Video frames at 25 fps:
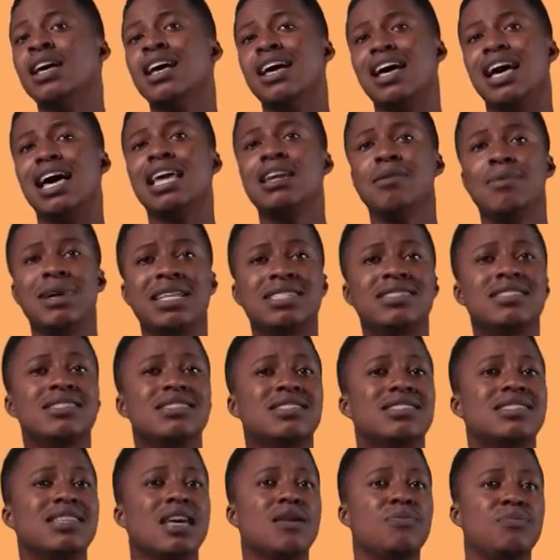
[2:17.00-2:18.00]
Elements in the
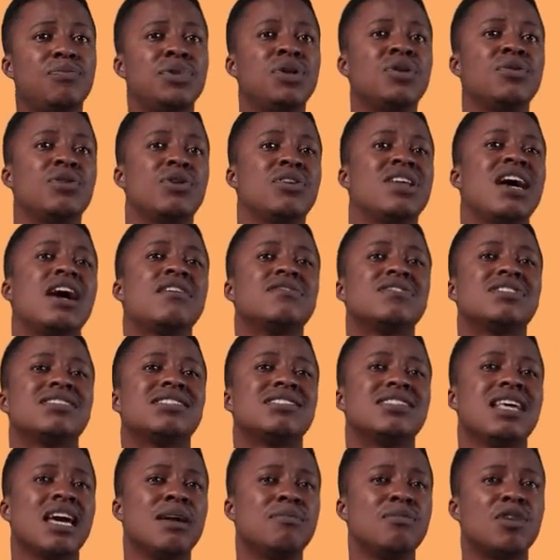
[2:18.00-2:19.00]
same period have the
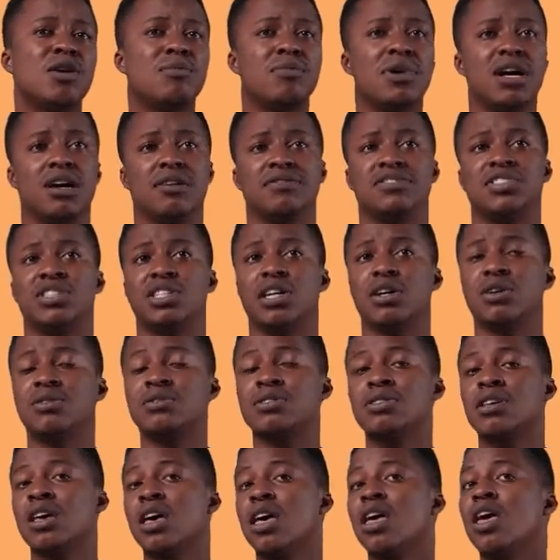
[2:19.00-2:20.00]
same number of
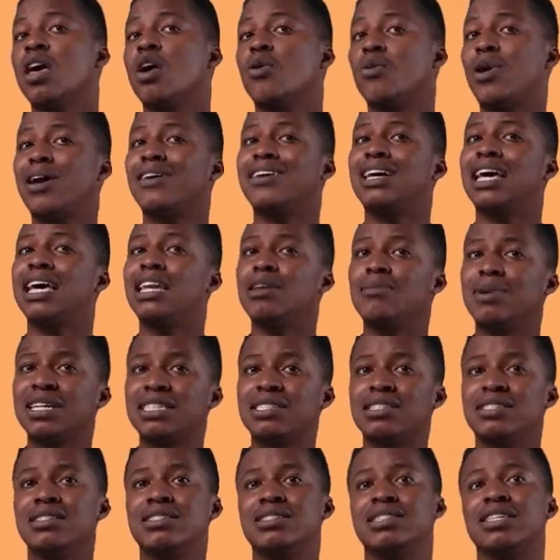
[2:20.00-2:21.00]
shells, while
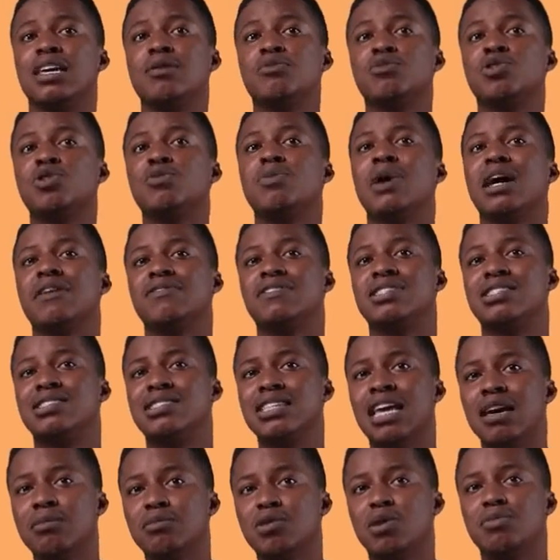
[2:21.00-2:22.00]
elements in the same group have the
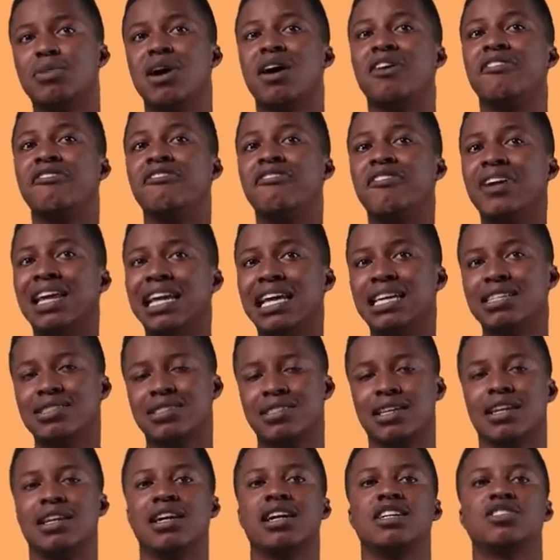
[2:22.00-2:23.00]
same number of valence
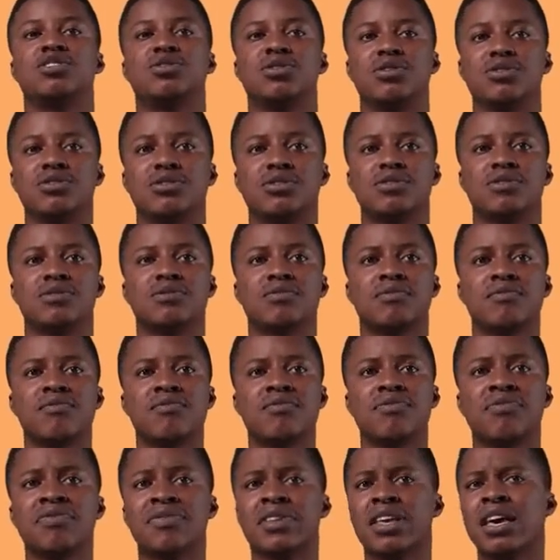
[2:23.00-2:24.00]
electrons.
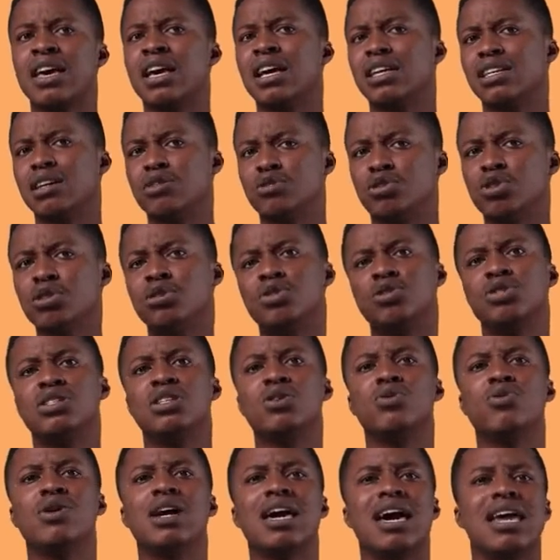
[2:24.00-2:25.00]
Now, due to the
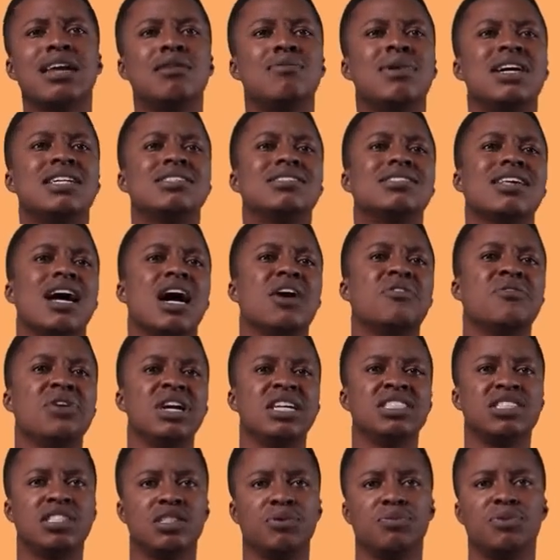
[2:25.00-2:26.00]
way elements are
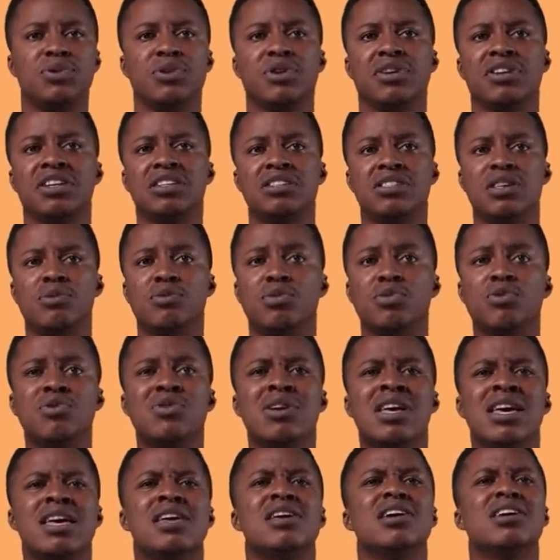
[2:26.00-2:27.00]
arranged in the periodic table,
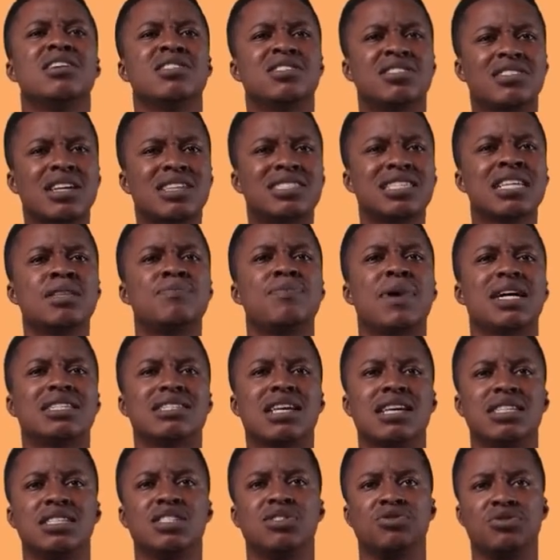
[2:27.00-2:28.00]
a certain
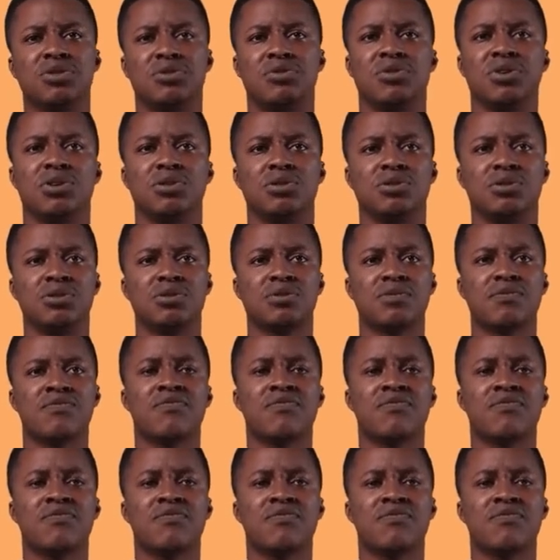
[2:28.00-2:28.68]
pattern is revealed.